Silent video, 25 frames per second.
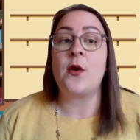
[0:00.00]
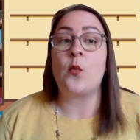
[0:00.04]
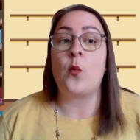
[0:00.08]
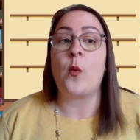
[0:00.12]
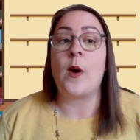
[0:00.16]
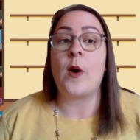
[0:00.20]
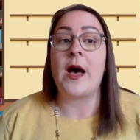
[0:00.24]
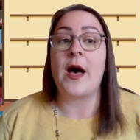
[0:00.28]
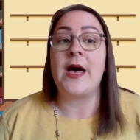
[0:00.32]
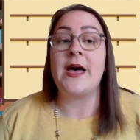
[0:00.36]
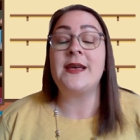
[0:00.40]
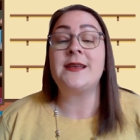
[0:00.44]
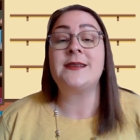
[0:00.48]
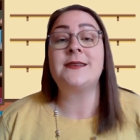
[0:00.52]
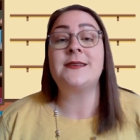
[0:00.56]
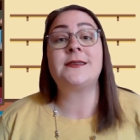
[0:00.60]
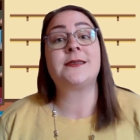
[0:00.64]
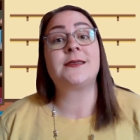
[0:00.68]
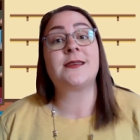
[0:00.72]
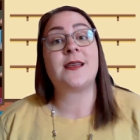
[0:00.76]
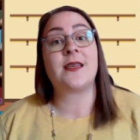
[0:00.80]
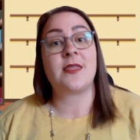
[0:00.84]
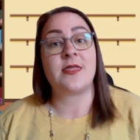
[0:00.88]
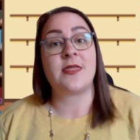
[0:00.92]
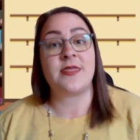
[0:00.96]
was
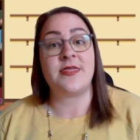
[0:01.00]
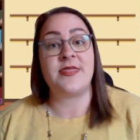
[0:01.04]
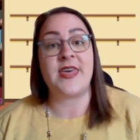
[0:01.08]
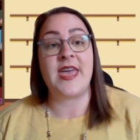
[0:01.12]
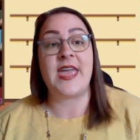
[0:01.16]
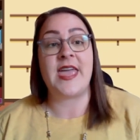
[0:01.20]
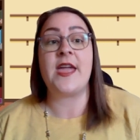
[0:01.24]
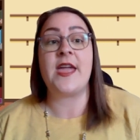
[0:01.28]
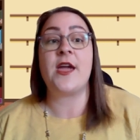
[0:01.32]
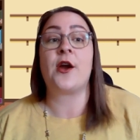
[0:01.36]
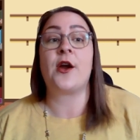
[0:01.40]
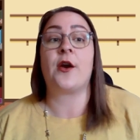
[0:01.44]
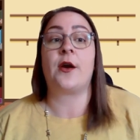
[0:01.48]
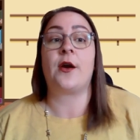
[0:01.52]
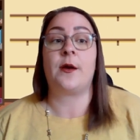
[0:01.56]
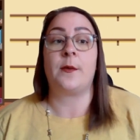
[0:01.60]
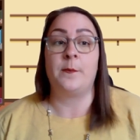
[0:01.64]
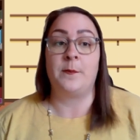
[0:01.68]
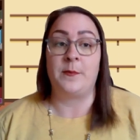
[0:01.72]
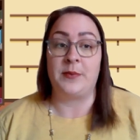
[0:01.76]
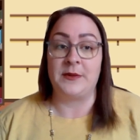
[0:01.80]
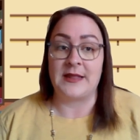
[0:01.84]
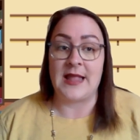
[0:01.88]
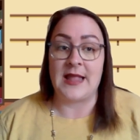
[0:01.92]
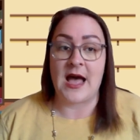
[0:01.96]
their
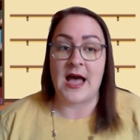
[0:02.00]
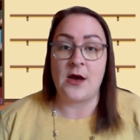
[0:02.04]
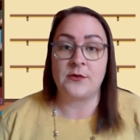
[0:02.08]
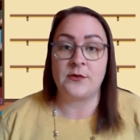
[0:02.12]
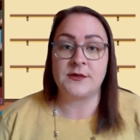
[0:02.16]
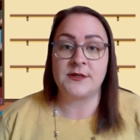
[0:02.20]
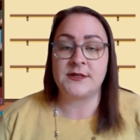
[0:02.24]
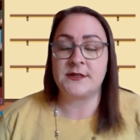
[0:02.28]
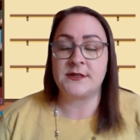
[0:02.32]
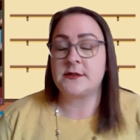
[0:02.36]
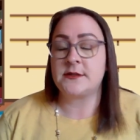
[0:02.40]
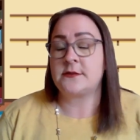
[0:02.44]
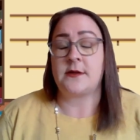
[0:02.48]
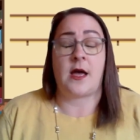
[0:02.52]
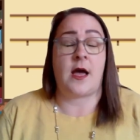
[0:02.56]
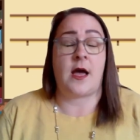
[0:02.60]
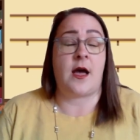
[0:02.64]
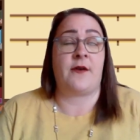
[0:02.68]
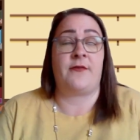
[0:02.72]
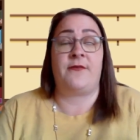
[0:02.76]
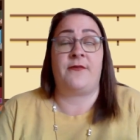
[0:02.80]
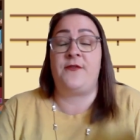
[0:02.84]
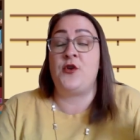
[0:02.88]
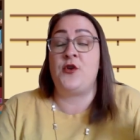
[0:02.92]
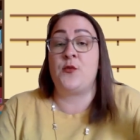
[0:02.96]
blouse.
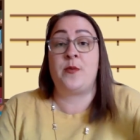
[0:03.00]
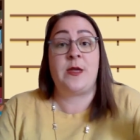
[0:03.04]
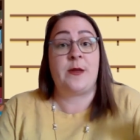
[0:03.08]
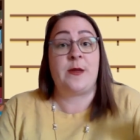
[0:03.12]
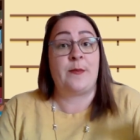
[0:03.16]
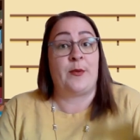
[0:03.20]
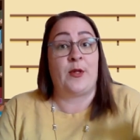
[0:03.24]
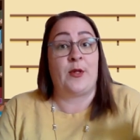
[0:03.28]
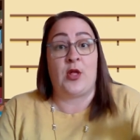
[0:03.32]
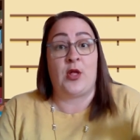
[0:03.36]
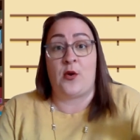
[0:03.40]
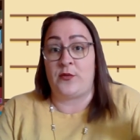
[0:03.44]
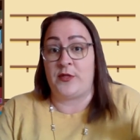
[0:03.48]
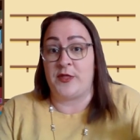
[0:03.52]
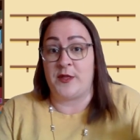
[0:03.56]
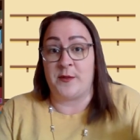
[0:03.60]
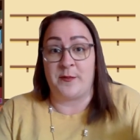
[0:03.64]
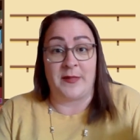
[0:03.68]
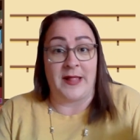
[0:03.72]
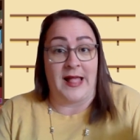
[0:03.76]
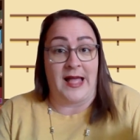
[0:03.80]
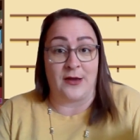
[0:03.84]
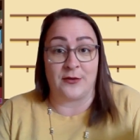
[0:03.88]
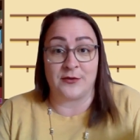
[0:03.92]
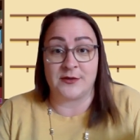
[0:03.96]
A few people own the
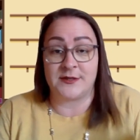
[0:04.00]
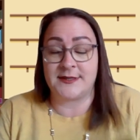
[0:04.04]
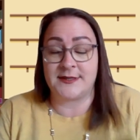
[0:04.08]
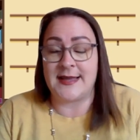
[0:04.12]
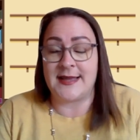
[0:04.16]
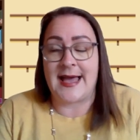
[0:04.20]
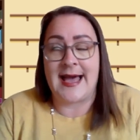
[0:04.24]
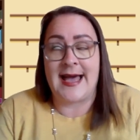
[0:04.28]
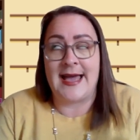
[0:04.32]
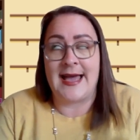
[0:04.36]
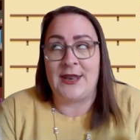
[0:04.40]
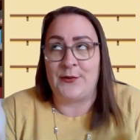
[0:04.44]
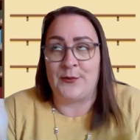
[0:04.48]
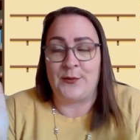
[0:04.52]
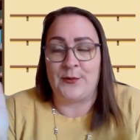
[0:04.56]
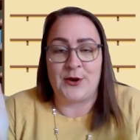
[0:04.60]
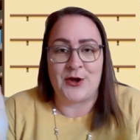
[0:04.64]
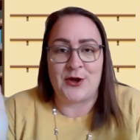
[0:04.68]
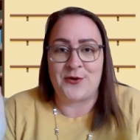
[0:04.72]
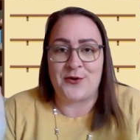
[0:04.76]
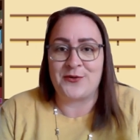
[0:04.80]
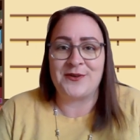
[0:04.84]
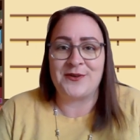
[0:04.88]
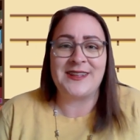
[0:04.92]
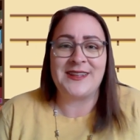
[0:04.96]
blouse. I don't know.
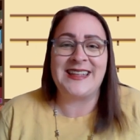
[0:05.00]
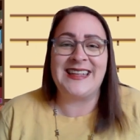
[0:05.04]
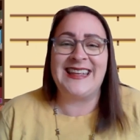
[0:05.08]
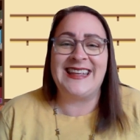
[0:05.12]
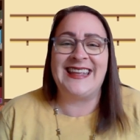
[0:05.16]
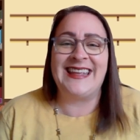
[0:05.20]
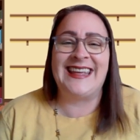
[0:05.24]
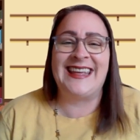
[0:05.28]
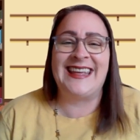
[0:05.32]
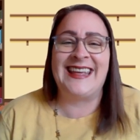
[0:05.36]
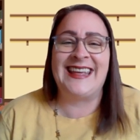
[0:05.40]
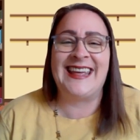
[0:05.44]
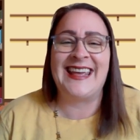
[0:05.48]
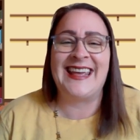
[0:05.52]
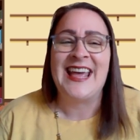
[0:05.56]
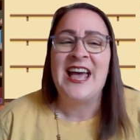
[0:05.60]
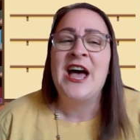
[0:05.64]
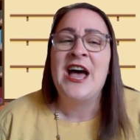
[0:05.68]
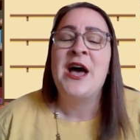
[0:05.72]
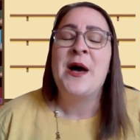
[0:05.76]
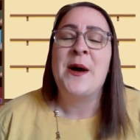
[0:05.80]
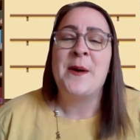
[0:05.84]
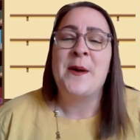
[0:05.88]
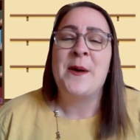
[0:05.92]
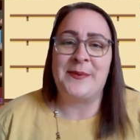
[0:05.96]

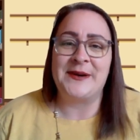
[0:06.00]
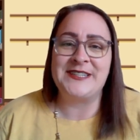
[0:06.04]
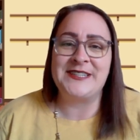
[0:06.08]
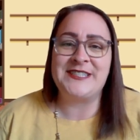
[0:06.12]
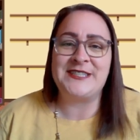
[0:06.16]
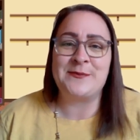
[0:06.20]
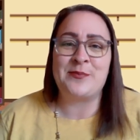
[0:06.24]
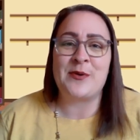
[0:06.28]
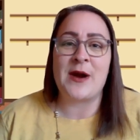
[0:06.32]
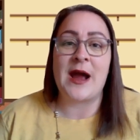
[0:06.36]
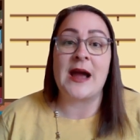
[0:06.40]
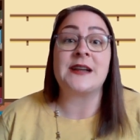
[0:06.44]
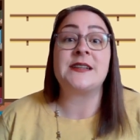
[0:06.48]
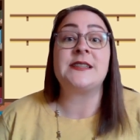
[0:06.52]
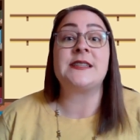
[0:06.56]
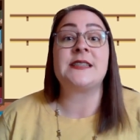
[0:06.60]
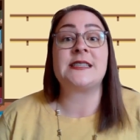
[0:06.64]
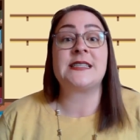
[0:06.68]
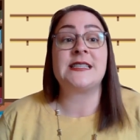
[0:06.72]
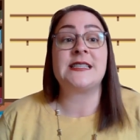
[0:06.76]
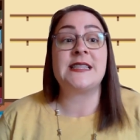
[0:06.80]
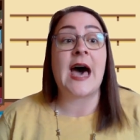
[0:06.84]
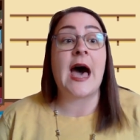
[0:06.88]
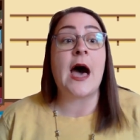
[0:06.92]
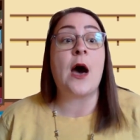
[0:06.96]
But to practice,
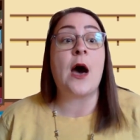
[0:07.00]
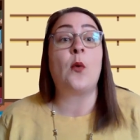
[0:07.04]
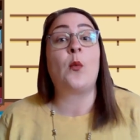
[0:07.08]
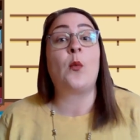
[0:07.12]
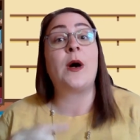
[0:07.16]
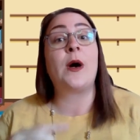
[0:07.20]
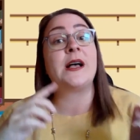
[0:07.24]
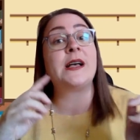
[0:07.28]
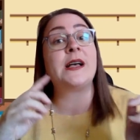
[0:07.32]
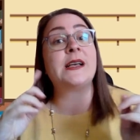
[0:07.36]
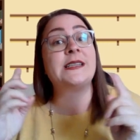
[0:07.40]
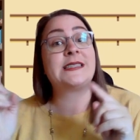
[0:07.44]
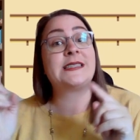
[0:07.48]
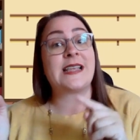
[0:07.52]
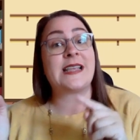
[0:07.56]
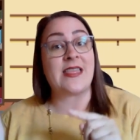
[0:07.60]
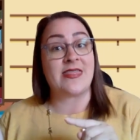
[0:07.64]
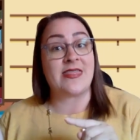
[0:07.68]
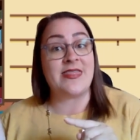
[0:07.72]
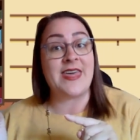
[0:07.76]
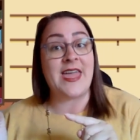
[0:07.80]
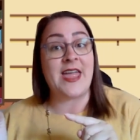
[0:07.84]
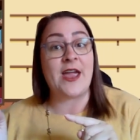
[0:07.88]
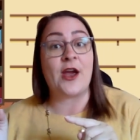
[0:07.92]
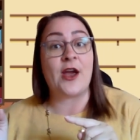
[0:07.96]
that was
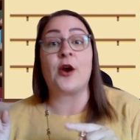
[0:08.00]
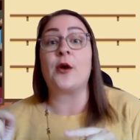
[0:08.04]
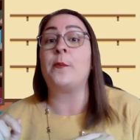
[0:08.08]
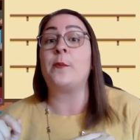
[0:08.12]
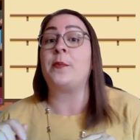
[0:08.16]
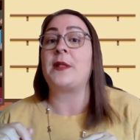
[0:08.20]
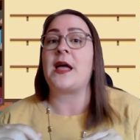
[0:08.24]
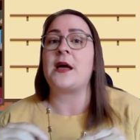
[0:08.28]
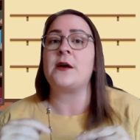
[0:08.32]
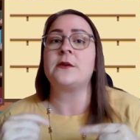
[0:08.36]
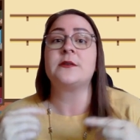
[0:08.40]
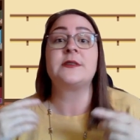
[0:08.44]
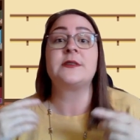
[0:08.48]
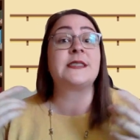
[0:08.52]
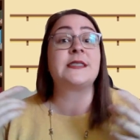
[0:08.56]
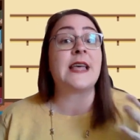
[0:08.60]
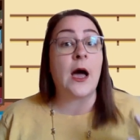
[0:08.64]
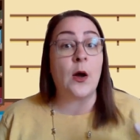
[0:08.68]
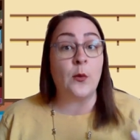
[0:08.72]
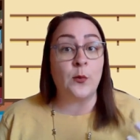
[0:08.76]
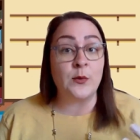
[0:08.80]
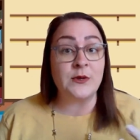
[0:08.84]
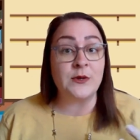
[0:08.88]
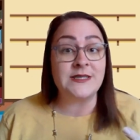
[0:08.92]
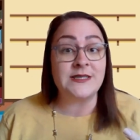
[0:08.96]
their blouse.
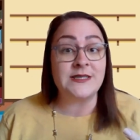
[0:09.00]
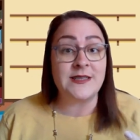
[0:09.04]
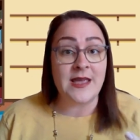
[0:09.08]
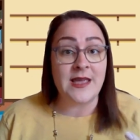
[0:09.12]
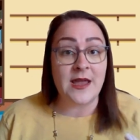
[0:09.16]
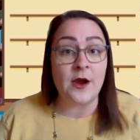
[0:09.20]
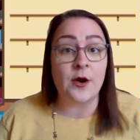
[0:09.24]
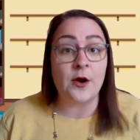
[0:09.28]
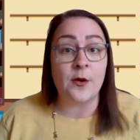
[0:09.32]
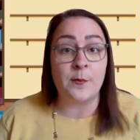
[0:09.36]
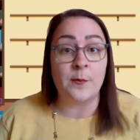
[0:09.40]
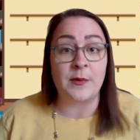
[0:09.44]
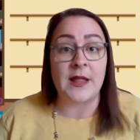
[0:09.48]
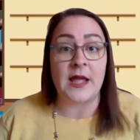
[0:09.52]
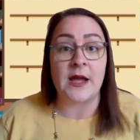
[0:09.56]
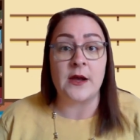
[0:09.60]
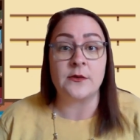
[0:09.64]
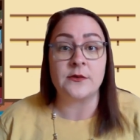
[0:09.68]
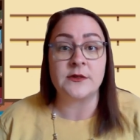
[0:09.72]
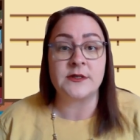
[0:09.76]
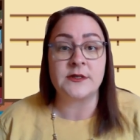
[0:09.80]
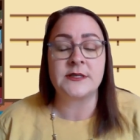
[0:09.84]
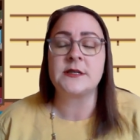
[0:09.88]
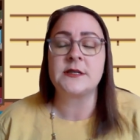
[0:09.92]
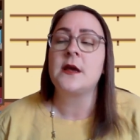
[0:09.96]
That was their
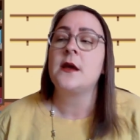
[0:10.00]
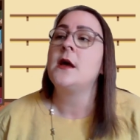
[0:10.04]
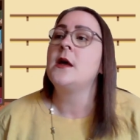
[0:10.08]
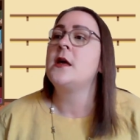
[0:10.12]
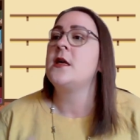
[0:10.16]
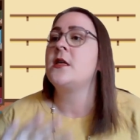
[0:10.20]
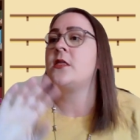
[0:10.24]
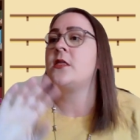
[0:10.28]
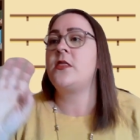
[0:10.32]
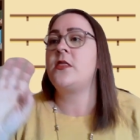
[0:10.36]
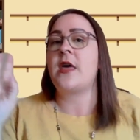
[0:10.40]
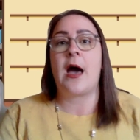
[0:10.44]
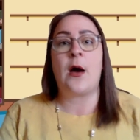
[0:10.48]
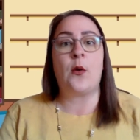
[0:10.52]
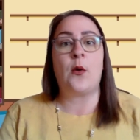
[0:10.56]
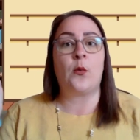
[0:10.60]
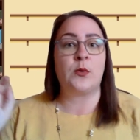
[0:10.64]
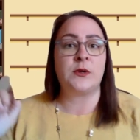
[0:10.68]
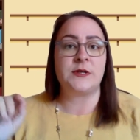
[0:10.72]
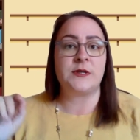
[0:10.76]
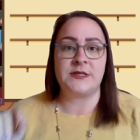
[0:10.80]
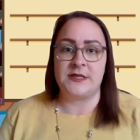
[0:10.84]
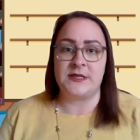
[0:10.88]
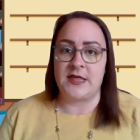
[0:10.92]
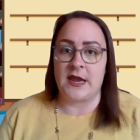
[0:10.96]
blouse. That
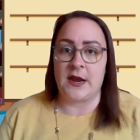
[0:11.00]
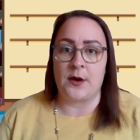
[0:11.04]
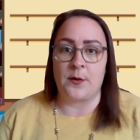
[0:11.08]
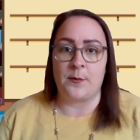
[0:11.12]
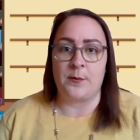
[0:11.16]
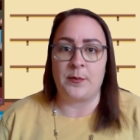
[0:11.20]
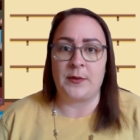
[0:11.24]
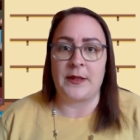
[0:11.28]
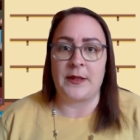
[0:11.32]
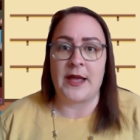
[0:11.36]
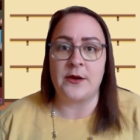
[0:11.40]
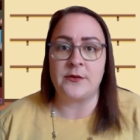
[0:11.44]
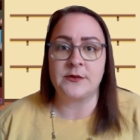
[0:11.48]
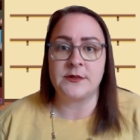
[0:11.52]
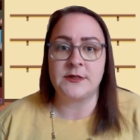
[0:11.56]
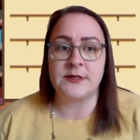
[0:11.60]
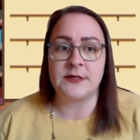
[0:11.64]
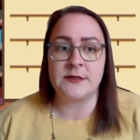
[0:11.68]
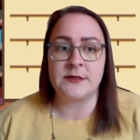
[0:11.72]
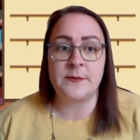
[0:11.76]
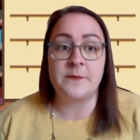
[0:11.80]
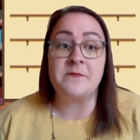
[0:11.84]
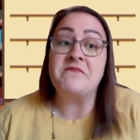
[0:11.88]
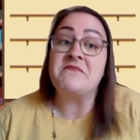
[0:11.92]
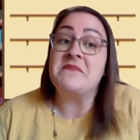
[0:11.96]
was their
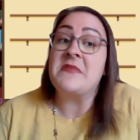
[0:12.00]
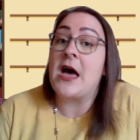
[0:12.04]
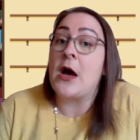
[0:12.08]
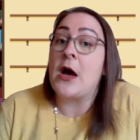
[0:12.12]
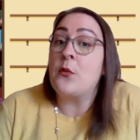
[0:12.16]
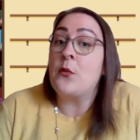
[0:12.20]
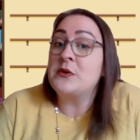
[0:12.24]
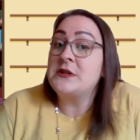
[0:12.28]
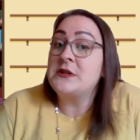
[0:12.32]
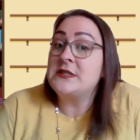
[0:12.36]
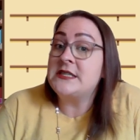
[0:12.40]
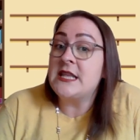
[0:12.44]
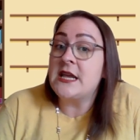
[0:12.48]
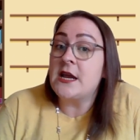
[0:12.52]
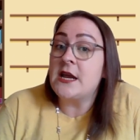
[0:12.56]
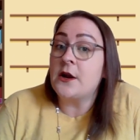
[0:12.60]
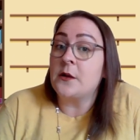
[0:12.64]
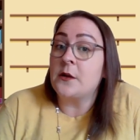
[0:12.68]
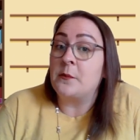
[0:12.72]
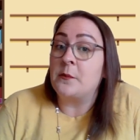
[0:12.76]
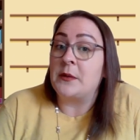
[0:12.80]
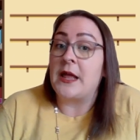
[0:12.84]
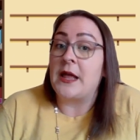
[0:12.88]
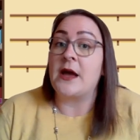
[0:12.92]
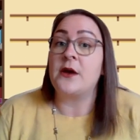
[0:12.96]
blouse. That was their
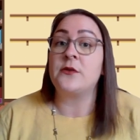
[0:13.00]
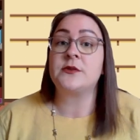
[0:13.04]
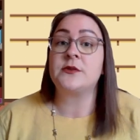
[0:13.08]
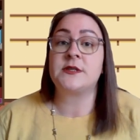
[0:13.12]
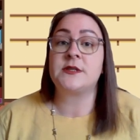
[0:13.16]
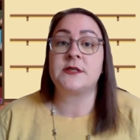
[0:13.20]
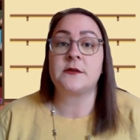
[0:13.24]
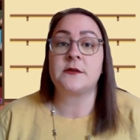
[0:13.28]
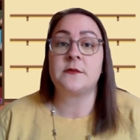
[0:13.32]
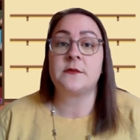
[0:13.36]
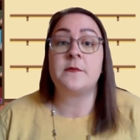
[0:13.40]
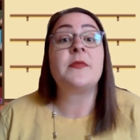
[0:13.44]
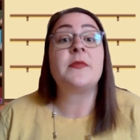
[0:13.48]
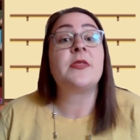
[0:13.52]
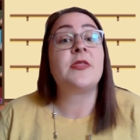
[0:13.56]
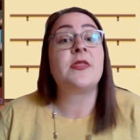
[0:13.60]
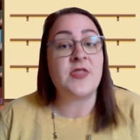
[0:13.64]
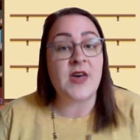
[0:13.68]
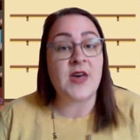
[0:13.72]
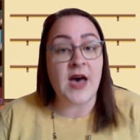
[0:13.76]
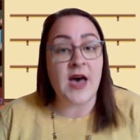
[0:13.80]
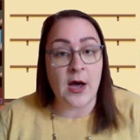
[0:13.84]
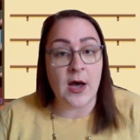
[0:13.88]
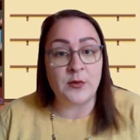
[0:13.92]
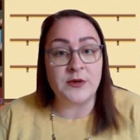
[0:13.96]
blouse.
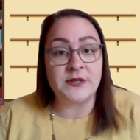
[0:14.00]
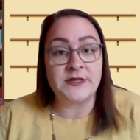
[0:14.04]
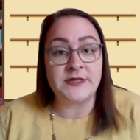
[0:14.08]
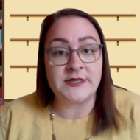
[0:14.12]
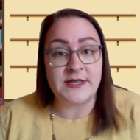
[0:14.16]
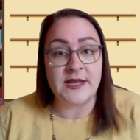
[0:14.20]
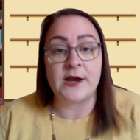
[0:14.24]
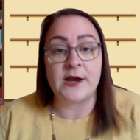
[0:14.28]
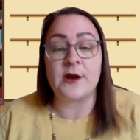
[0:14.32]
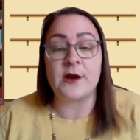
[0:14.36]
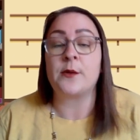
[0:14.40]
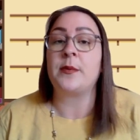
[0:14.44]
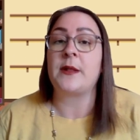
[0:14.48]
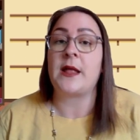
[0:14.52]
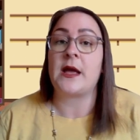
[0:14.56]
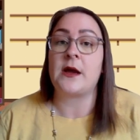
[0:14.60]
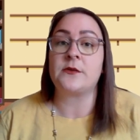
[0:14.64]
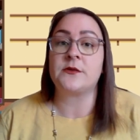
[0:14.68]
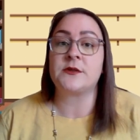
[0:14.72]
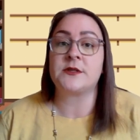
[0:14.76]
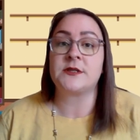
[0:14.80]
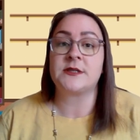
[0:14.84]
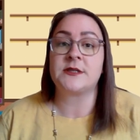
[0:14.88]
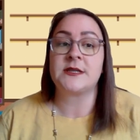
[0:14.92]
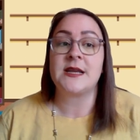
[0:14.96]
That was their
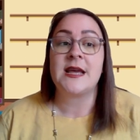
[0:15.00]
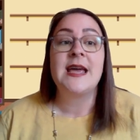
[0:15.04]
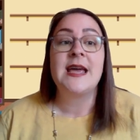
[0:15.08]
blouse.